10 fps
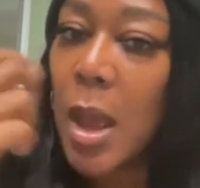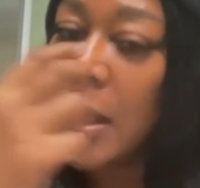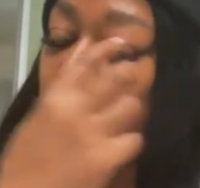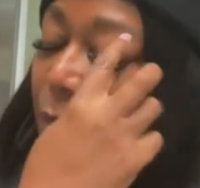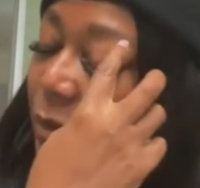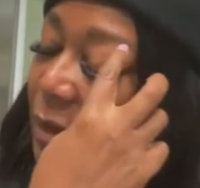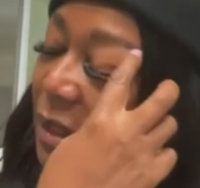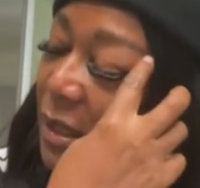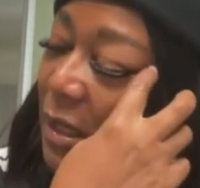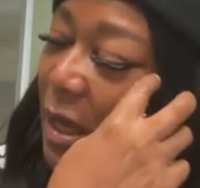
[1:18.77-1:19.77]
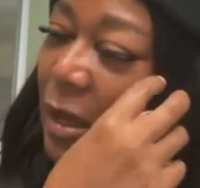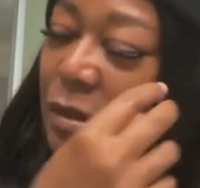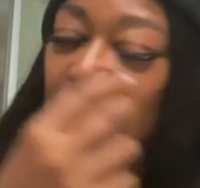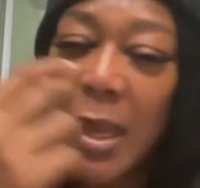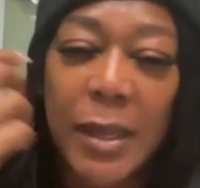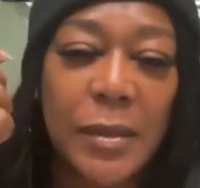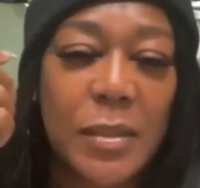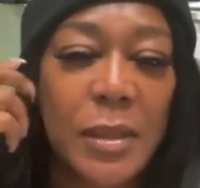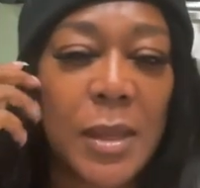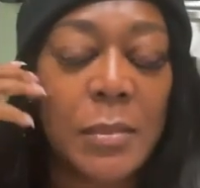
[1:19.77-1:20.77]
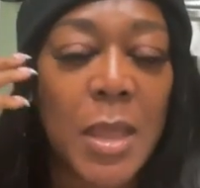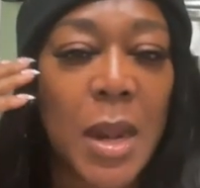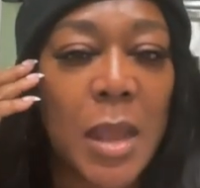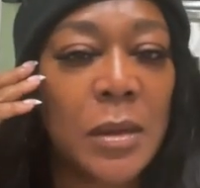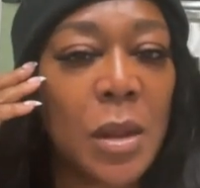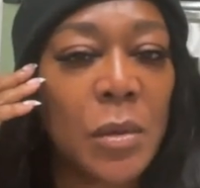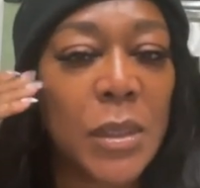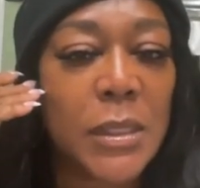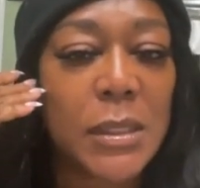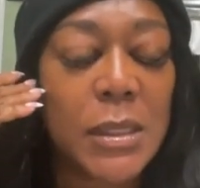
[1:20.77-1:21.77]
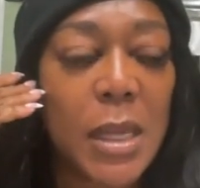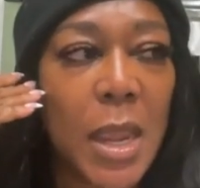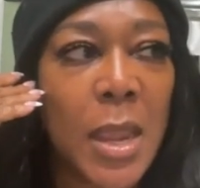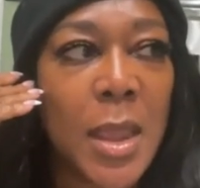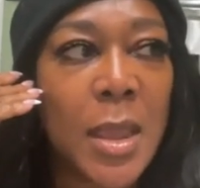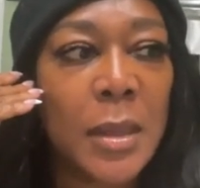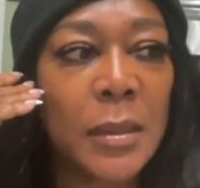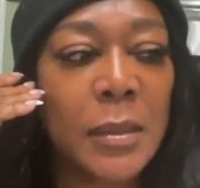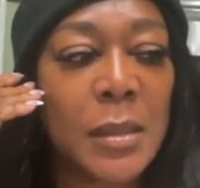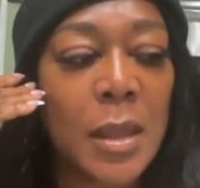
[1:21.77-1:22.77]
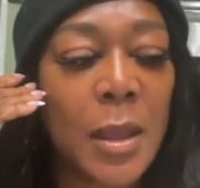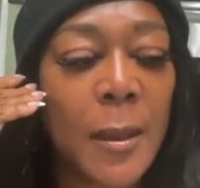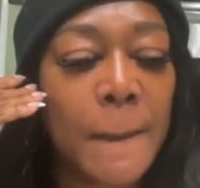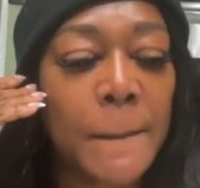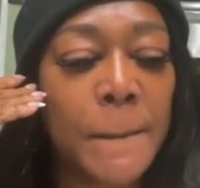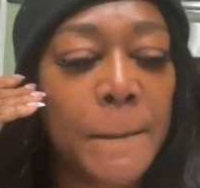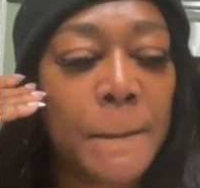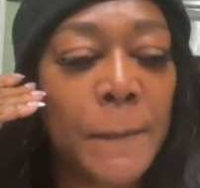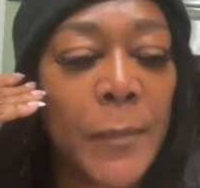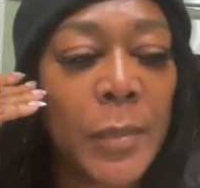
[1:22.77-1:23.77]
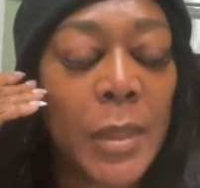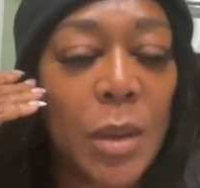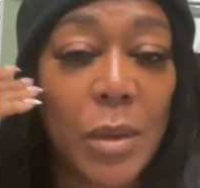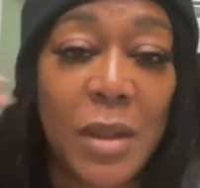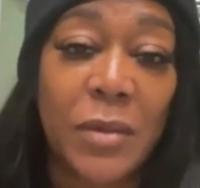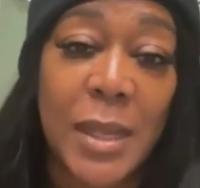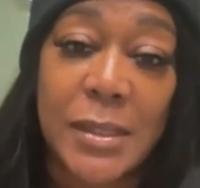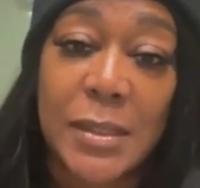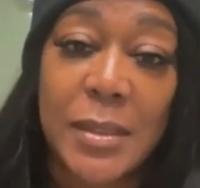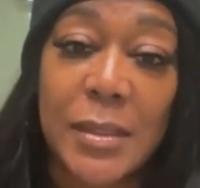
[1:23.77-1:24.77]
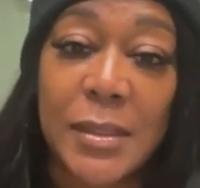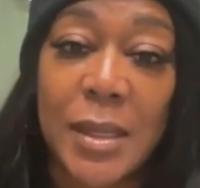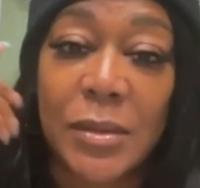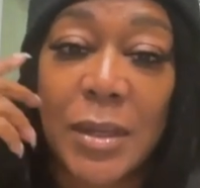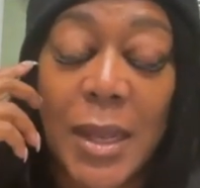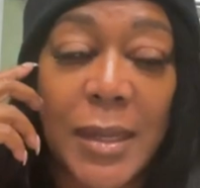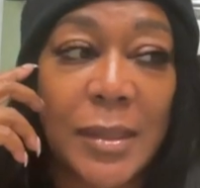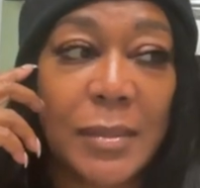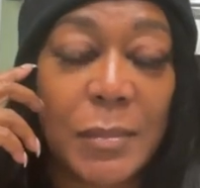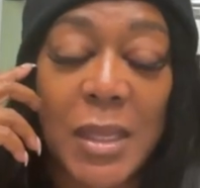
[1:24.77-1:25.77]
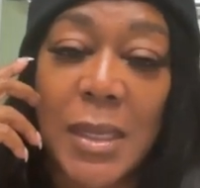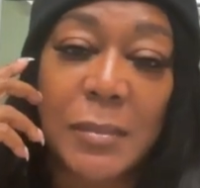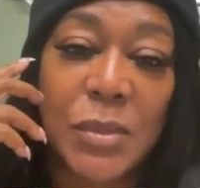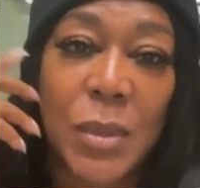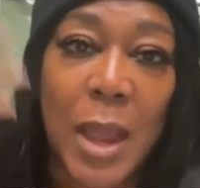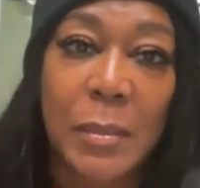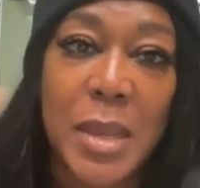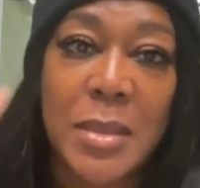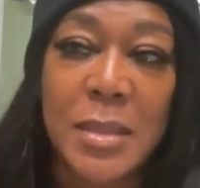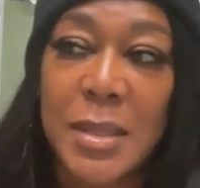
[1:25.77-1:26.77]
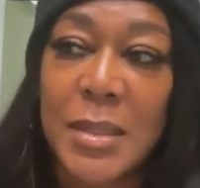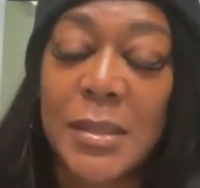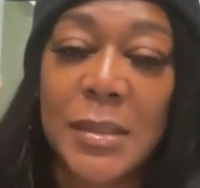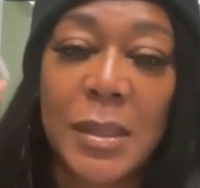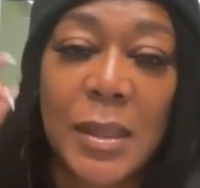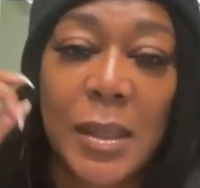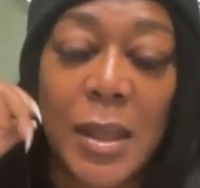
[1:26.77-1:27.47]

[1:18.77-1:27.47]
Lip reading: There was just an underlying theme that I noticed, and whenever I see these underlying themes when I'm in these